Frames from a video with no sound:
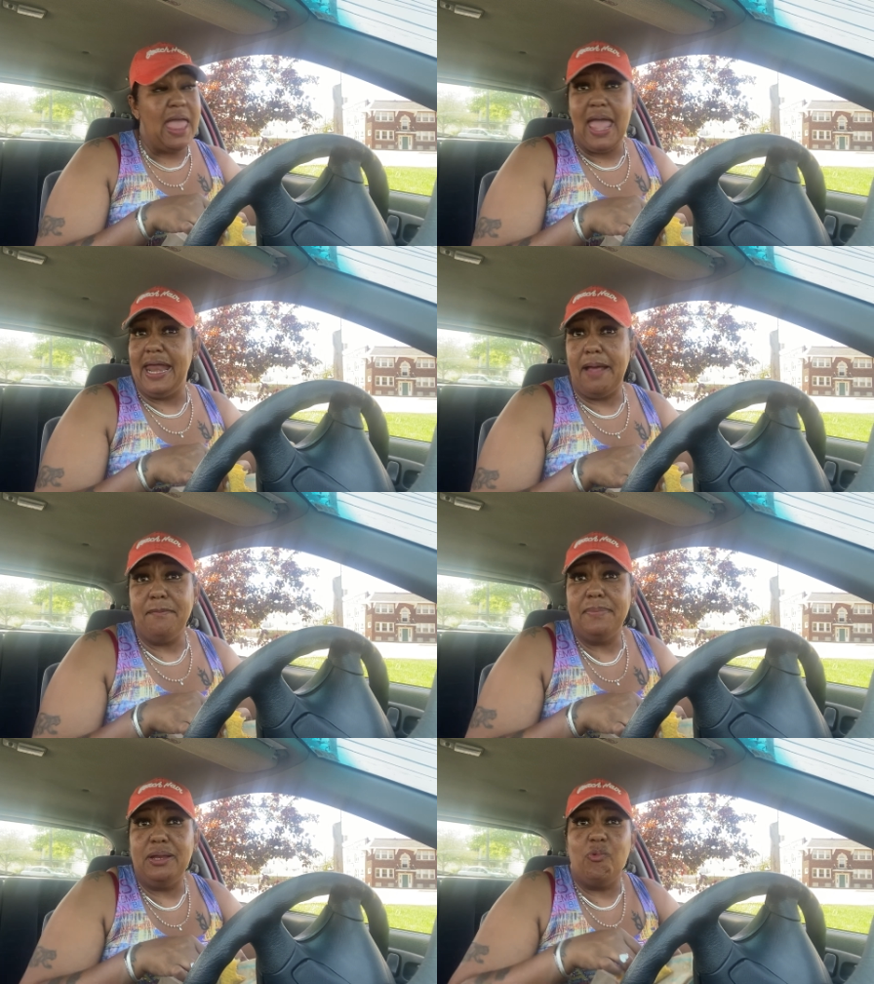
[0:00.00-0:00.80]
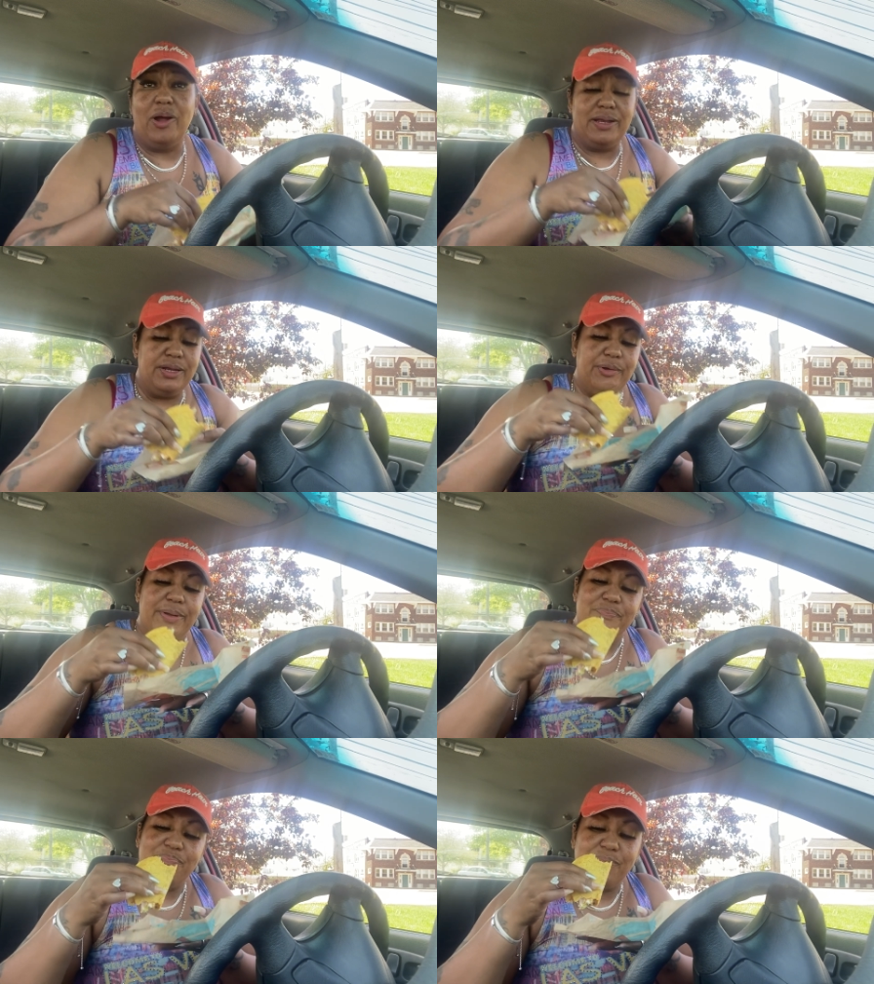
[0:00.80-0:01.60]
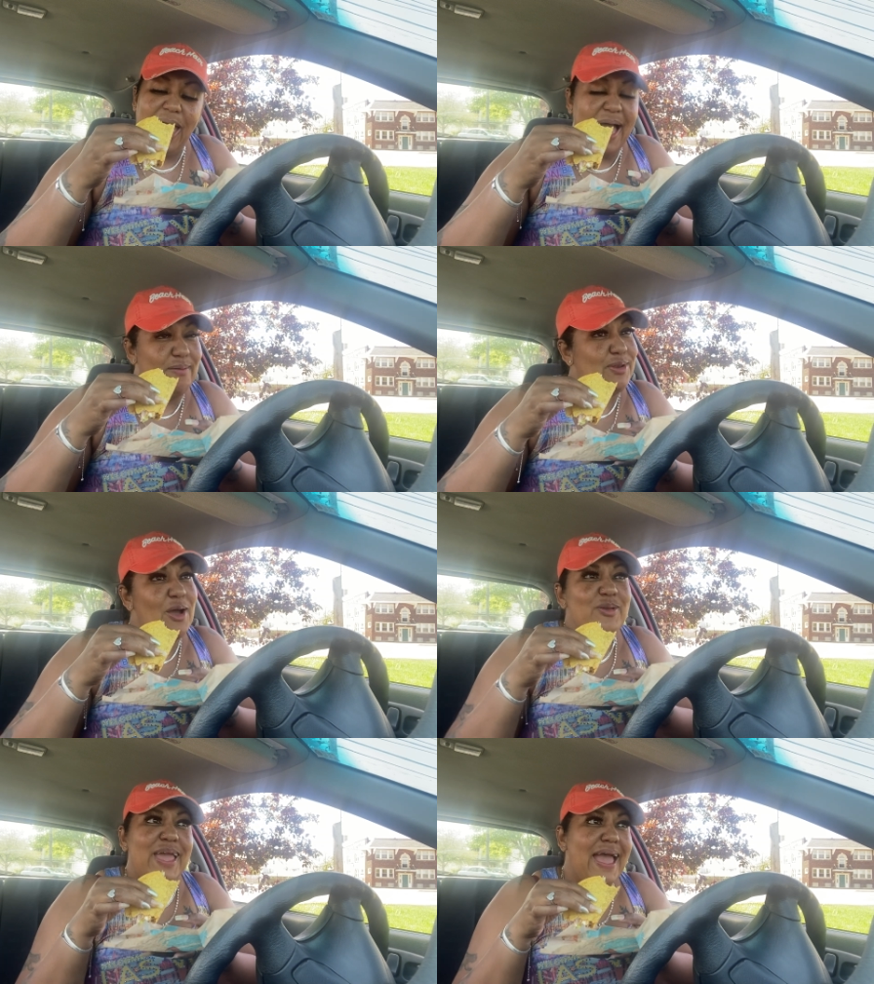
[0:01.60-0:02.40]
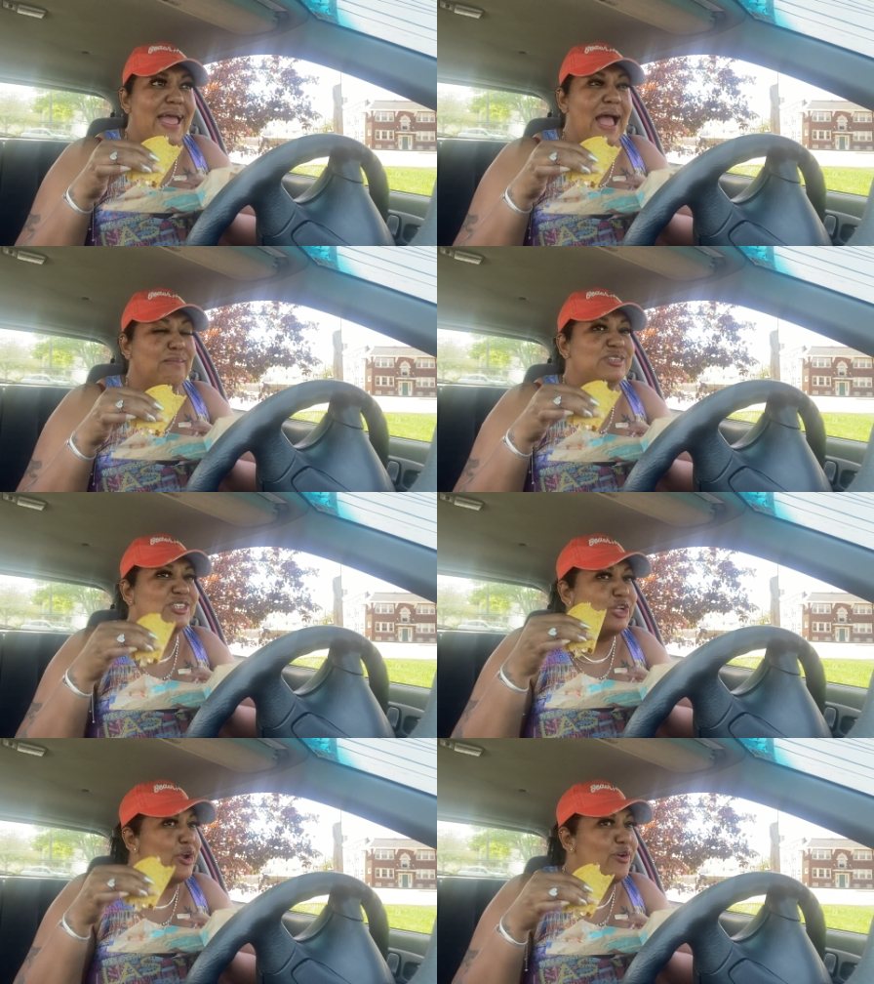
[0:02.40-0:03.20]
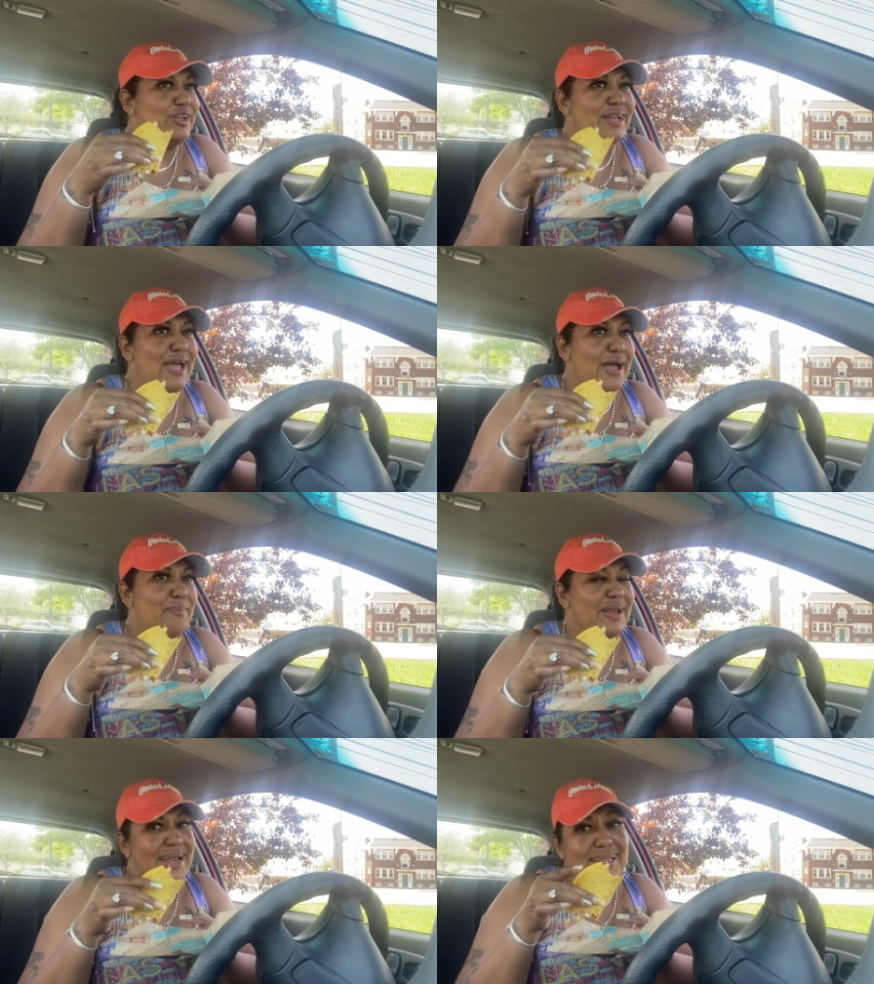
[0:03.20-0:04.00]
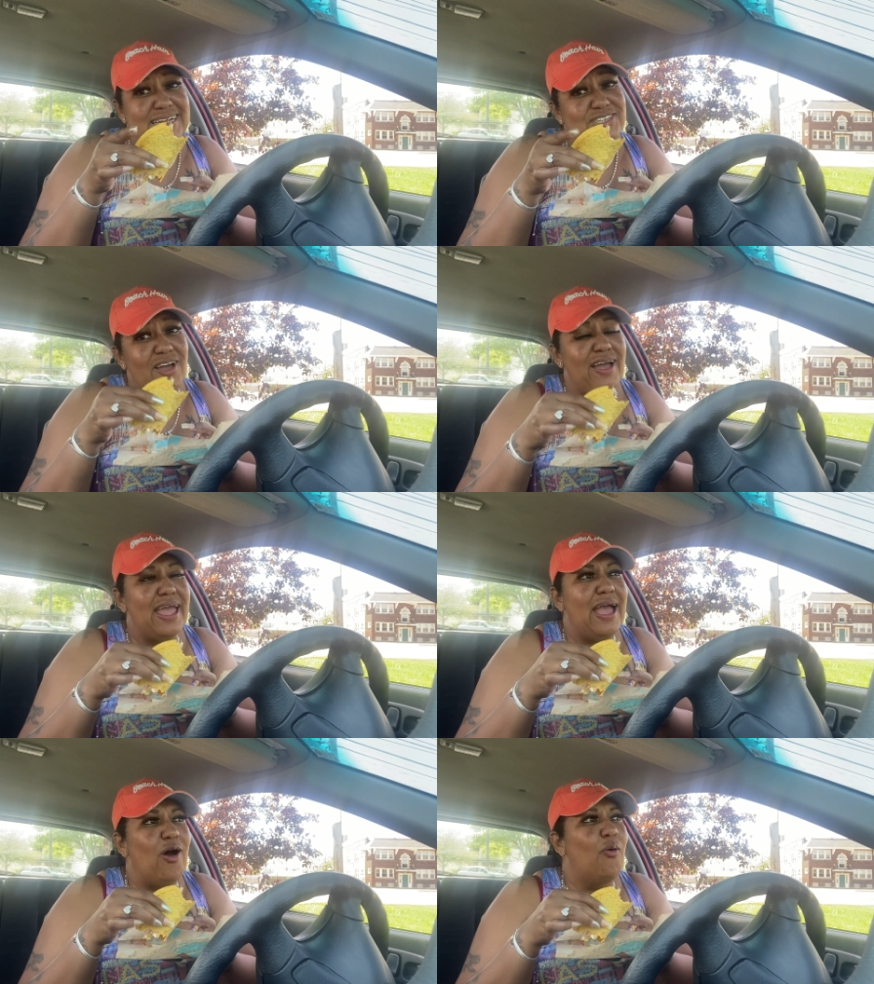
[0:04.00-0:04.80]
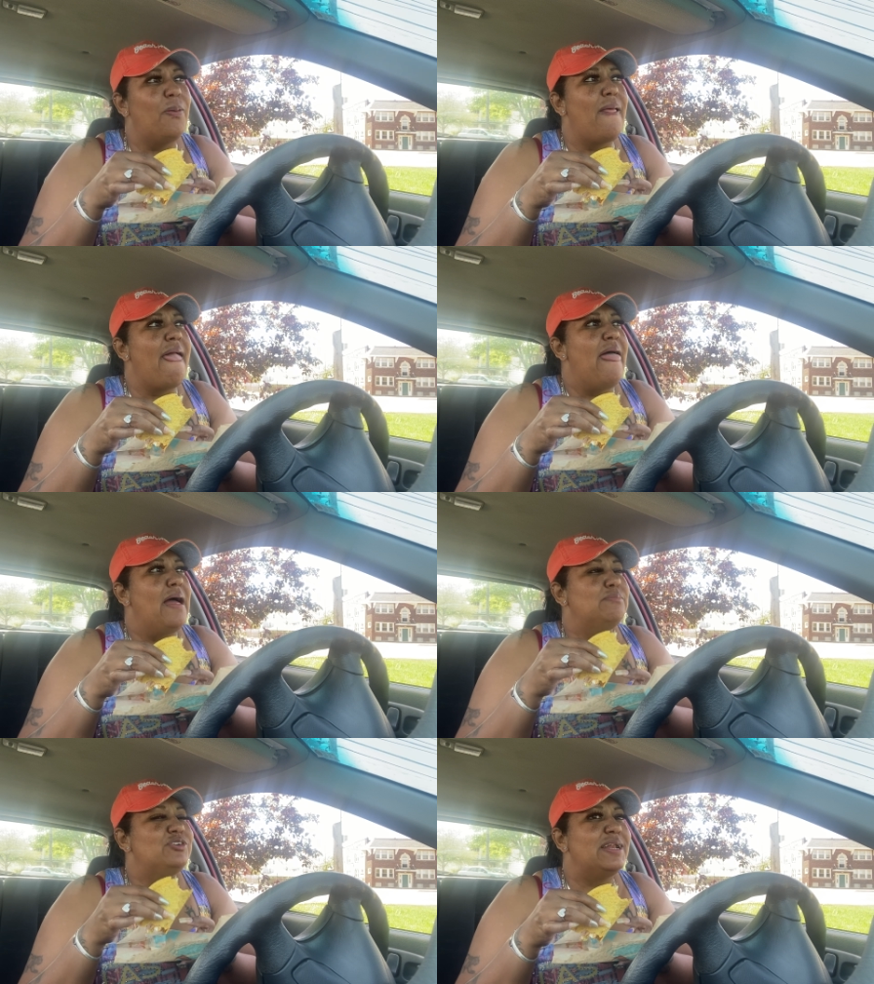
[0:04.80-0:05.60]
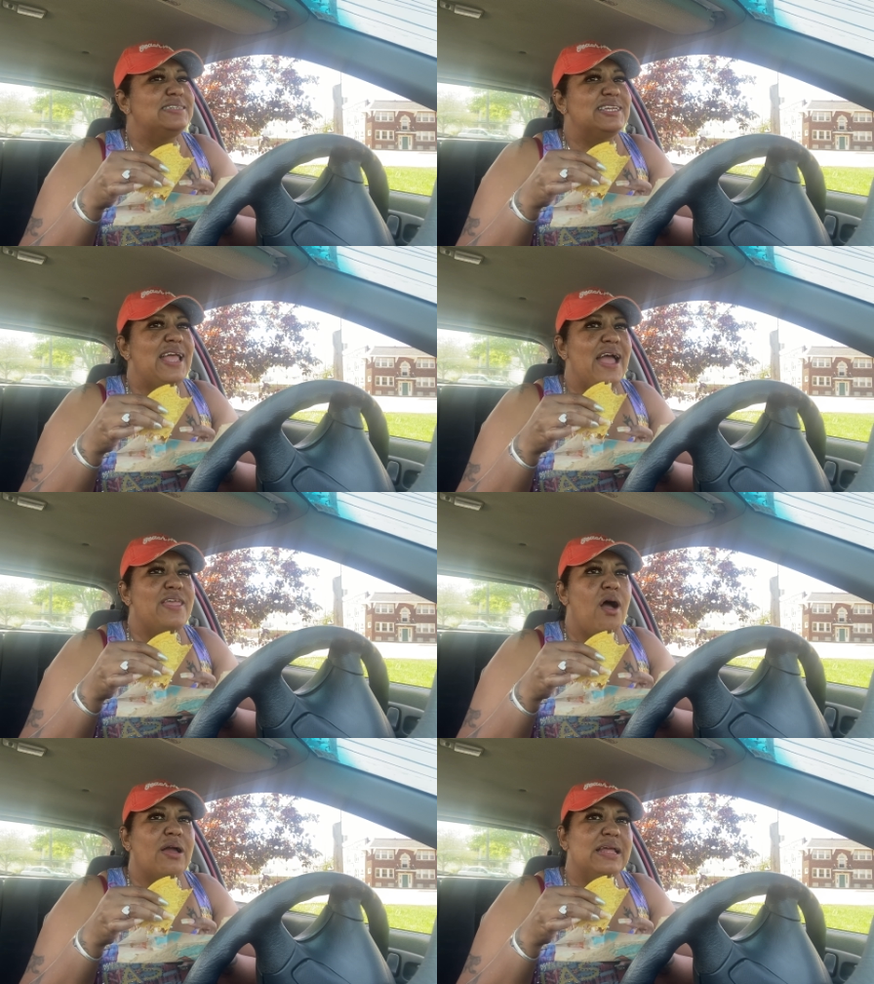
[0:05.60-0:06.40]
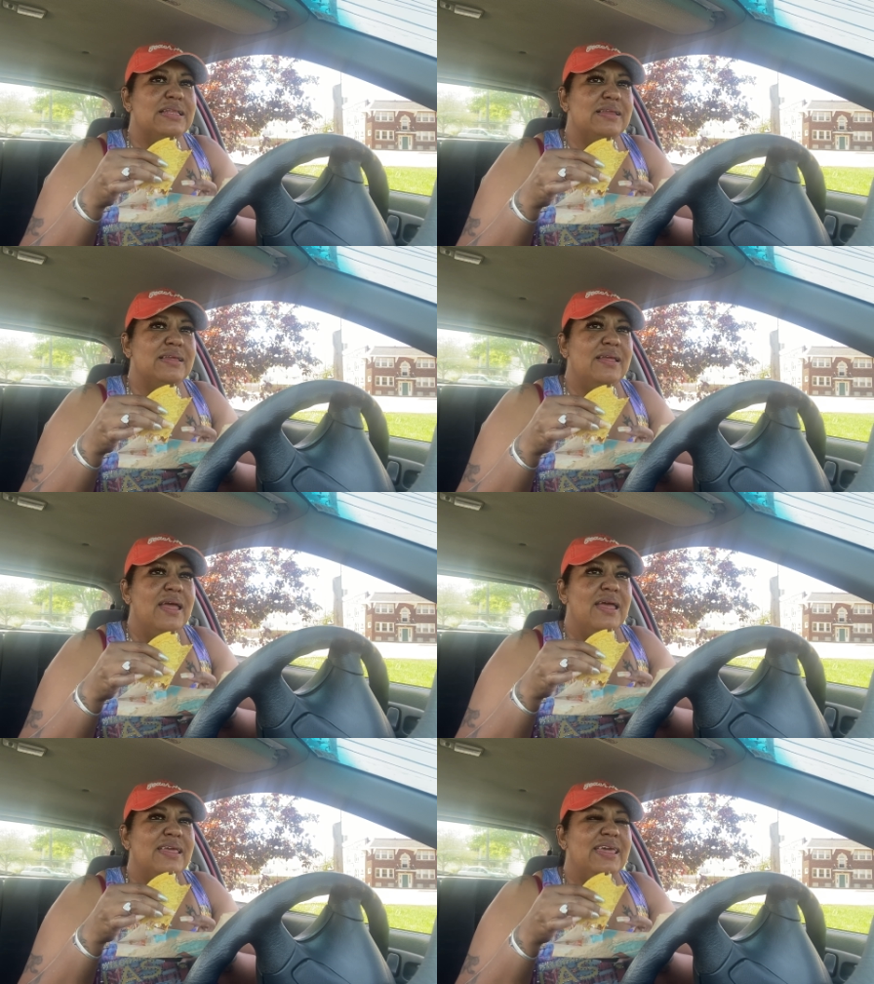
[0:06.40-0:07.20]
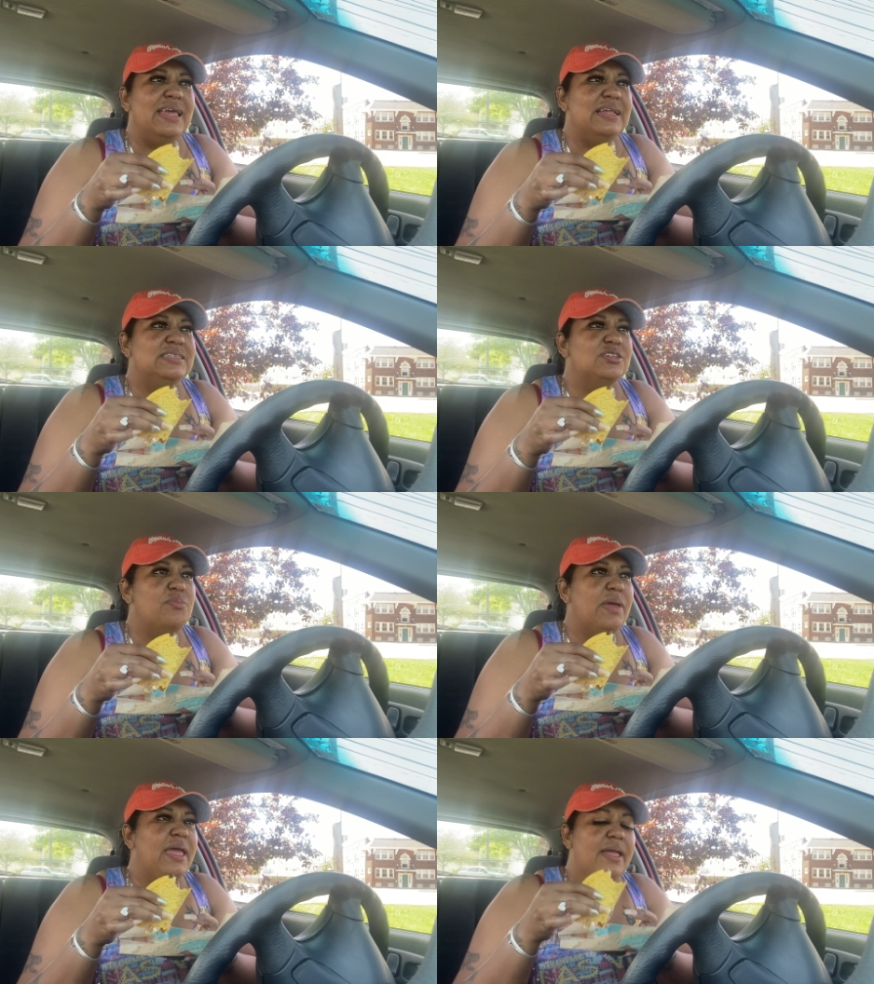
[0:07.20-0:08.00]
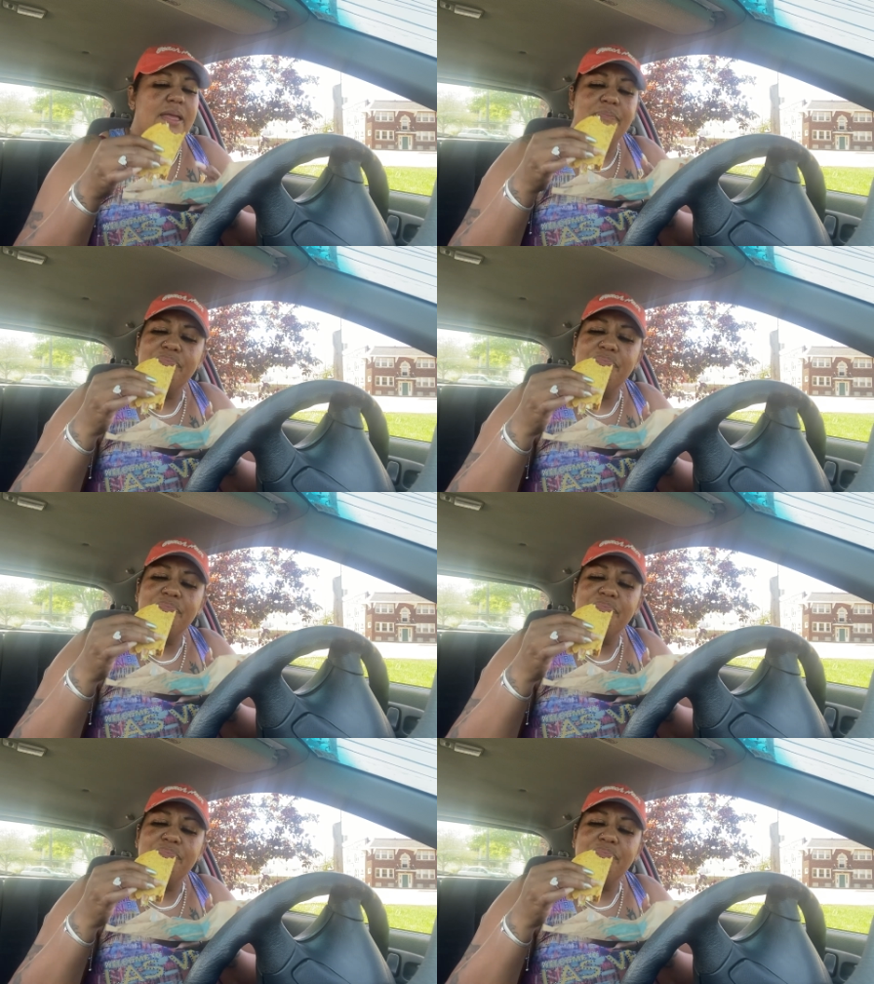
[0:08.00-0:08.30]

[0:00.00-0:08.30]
And I'm gonna be the one to do it. I don't know yet. I'm stirring it up, but I need y'all help. I'm trying to see how y'all can get it to me.